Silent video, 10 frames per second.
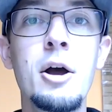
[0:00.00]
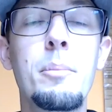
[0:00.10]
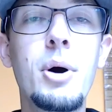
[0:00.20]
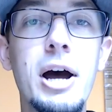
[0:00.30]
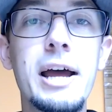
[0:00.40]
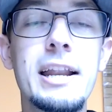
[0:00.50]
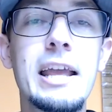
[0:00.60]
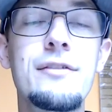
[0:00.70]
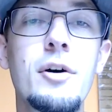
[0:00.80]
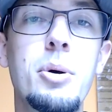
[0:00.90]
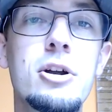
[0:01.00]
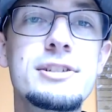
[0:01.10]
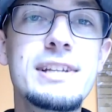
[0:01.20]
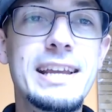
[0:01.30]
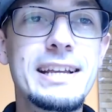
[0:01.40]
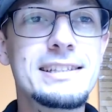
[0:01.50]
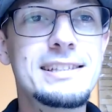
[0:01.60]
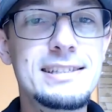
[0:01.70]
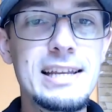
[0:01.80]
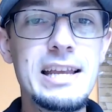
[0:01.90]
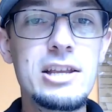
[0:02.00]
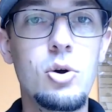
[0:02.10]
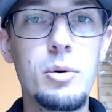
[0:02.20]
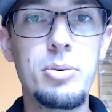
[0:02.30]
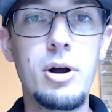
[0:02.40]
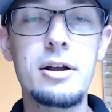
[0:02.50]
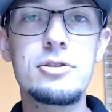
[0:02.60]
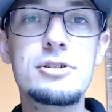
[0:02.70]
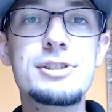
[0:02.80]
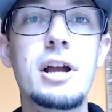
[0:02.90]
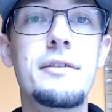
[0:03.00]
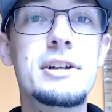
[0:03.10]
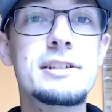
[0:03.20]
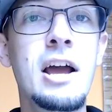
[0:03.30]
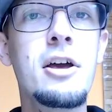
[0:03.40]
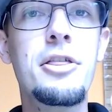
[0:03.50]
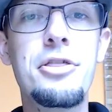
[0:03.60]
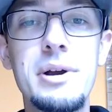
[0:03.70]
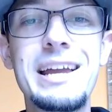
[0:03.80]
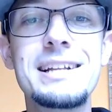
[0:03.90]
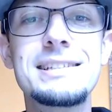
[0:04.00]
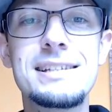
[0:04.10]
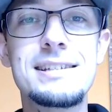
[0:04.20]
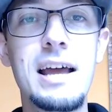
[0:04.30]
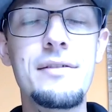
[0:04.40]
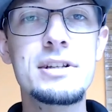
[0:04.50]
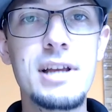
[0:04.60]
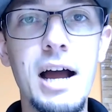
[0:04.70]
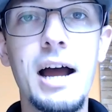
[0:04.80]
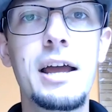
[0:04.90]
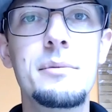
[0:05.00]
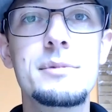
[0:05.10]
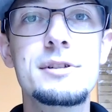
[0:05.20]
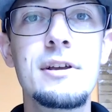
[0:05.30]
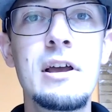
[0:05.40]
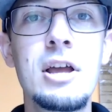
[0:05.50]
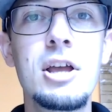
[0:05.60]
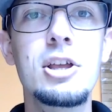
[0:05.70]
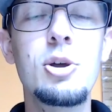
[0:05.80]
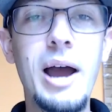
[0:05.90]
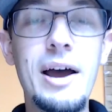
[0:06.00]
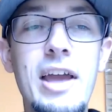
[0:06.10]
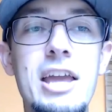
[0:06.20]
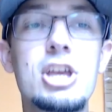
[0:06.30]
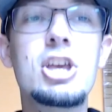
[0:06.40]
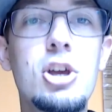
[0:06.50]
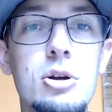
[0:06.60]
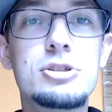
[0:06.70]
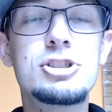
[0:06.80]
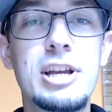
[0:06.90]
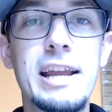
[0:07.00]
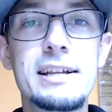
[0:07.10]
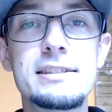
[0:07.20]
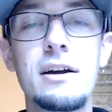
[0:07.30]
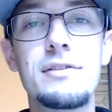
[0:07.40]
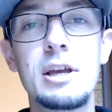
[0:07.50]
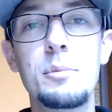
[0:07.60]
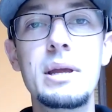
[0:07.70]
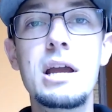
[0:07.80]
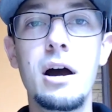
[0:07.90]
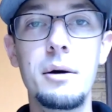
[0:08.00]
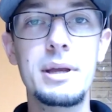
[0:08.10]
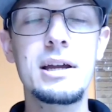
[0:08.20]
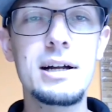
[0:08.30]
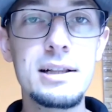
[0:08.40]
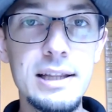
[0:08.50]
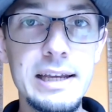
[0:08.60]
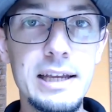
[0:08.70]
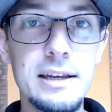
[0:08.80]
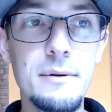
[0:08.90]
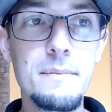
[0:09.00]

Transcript: But if a person can see your product or service 3 to 7 times, you have a huge chance of them becoming a lead,